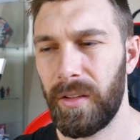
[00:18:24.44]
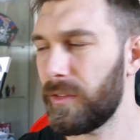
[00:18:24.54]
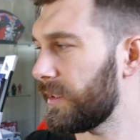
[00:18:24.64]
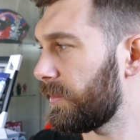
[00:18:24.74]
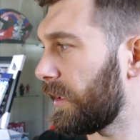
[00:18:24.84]

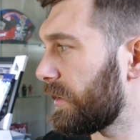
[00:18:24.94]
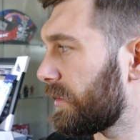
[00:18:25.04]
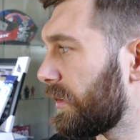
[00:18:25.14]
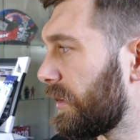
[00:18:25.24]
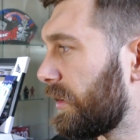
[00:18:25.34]

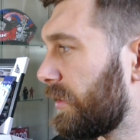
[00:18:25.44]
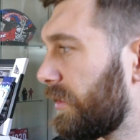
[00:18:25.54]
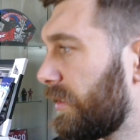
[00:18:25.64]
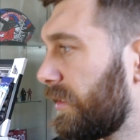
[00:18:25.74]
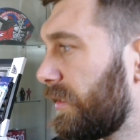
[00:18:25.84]
Thrustmaster
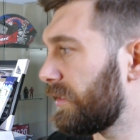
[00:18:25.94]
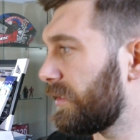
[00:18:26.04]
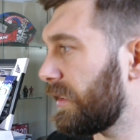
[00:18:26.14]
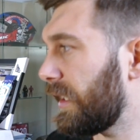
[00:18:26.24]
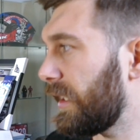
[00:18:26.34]

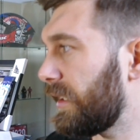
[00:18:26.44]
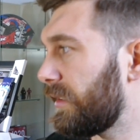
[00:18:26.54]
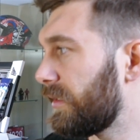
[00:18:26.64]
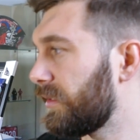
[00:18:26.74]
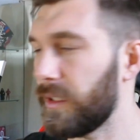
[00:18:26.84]

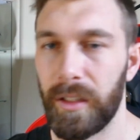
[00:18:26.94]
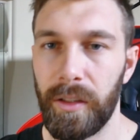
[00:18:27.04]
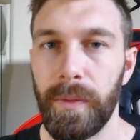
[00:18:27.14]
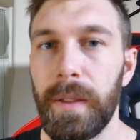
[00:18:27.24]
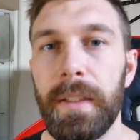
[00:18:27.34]
I don't
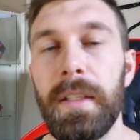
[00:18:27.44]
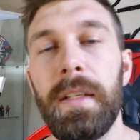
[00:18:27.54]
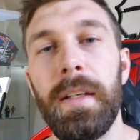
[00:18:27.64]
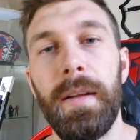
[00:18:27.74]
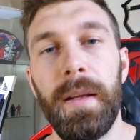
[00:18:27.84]
know.
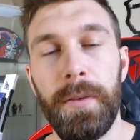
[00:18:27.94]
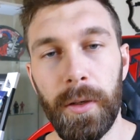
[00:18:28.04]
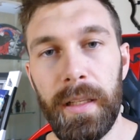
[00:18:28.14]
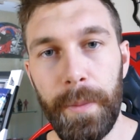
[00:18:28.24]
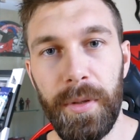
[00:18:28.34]
If
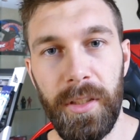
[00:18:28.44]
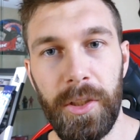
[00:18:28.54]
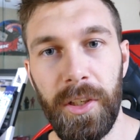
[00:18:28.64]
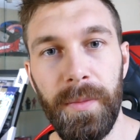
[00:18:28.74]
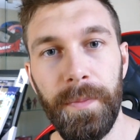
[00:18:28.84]
you're in that
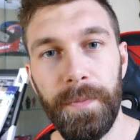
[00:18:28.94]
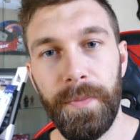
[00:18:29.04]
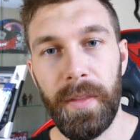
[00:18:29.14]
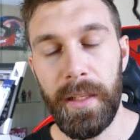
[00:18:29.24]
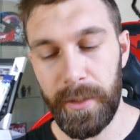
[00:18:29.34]
position,
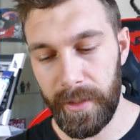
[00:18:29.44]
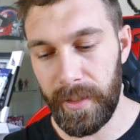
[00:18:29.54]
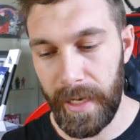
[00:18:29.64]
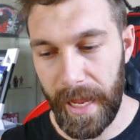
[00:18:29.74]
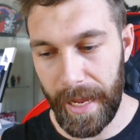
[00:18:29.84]
this
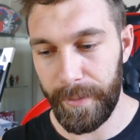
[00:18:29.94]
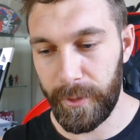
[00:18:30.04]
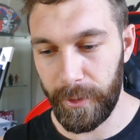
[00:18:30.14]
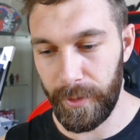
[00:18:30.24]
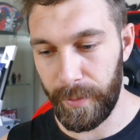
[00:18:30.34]
is the
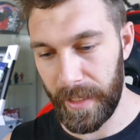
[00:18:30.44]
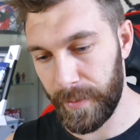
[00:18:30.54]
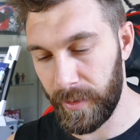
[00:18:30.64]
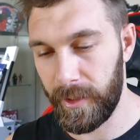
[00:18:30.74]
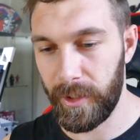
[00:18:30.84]
absolute
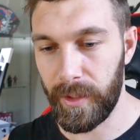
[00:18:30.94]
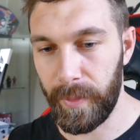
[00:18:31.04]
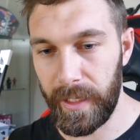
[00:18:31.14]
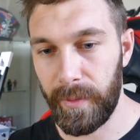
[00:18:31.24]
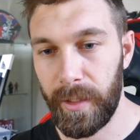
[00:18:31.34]
best position to
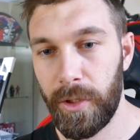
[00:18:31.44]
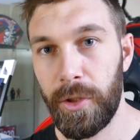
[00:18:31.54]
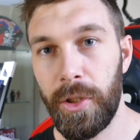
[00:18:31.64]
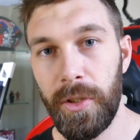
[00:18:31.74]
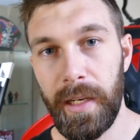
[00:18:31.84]
be in,
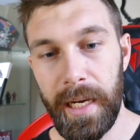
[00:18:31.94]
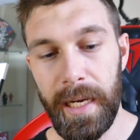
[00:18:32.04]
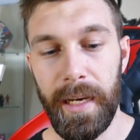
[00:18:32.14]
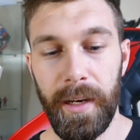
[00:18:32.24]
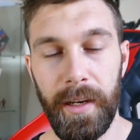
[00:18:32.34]
because you
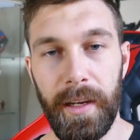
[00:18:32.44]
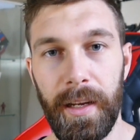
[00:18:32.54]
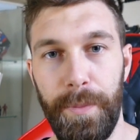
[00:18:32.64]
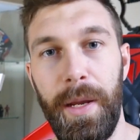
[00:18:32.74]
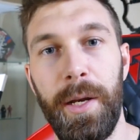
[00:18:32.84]
need
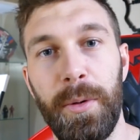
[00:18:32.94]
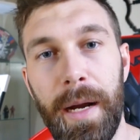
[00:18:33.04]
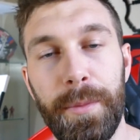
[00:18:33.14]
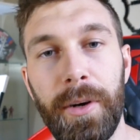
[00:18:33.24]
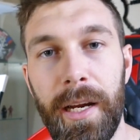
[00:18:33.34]
a pedal
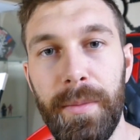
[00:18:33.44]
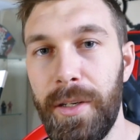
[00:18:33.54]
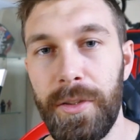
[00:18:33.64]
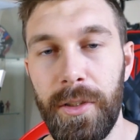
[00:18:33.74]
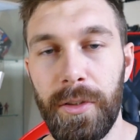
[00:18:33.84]
upgrade,
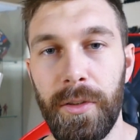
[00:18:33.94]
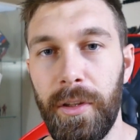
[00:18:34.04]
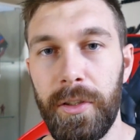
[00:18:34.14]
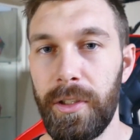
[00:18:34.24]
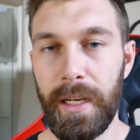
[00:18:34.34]
because your
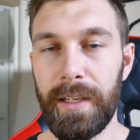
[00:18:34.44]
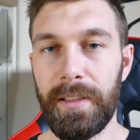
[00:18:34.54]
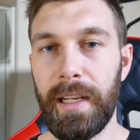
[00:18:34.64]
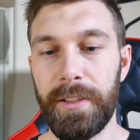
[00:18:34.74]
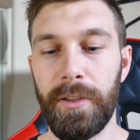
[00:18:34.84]

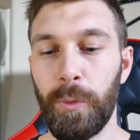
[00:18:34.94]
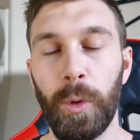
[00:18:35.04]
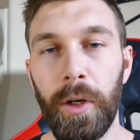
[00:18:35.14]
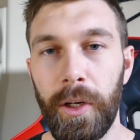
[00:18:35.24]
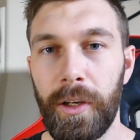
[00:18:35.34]
Logitech doesn't
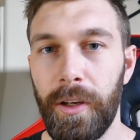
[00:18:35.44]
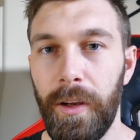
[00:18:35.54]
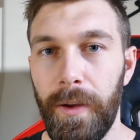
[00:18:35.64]
work